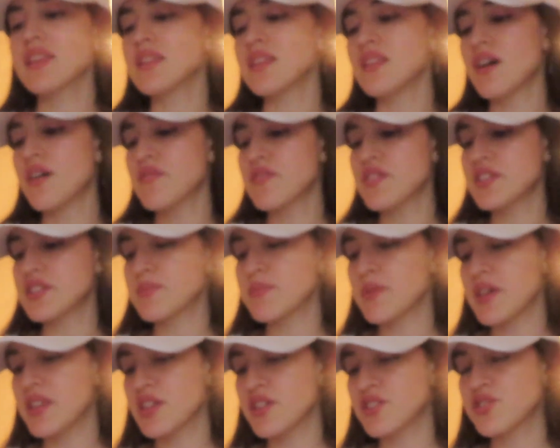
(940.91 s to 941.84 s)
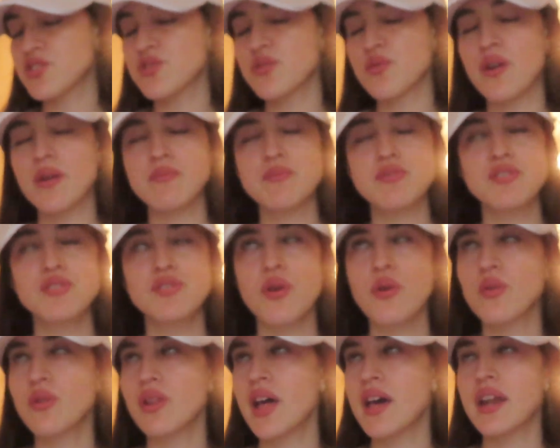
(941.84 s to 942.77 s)
love this bathing suit. I'm
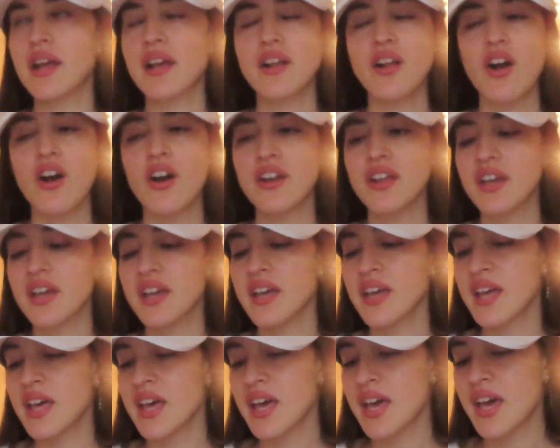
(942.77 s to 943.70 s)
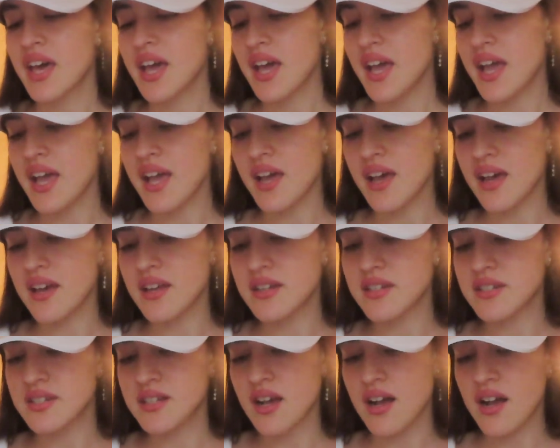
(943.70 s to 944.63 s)
so glad I got it,
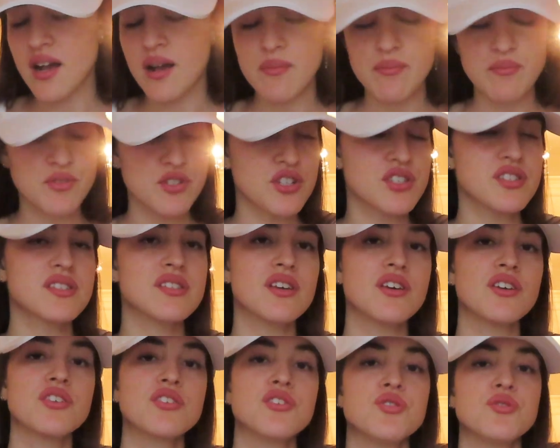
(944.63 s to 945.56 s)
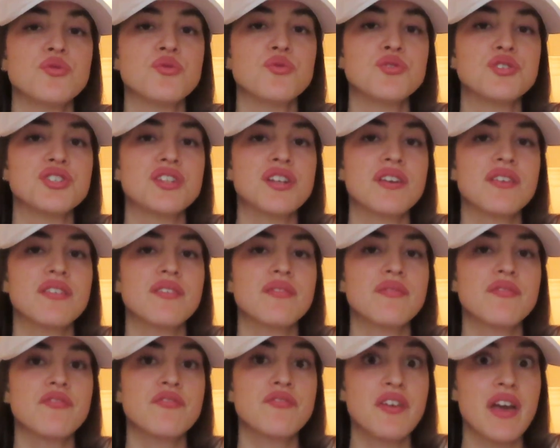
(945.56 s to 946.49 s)
and just a huge
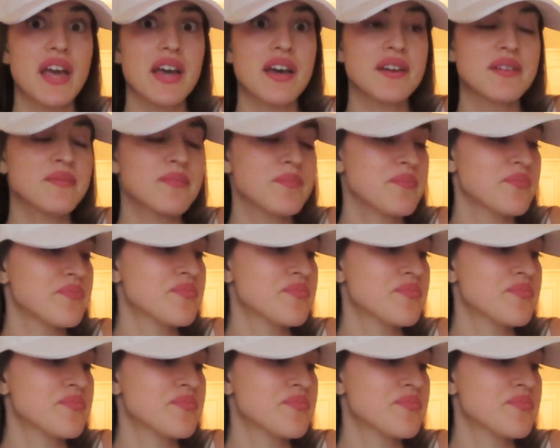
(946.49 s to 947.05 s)
fan.